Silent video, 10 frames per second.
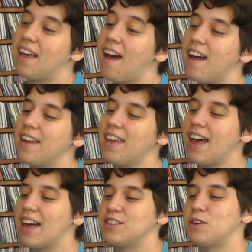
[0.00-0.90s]

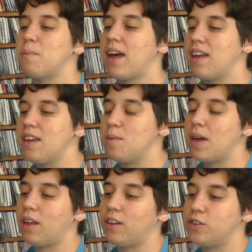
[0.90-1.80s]
Yeah, so my
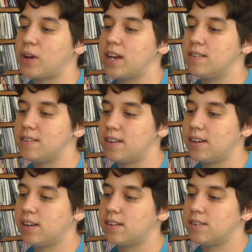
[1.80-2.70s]
email address
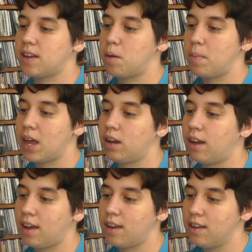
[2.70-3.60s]
is
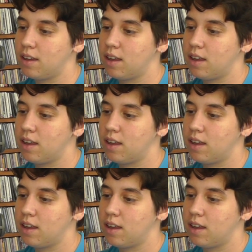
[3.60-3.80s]
amanda.murray,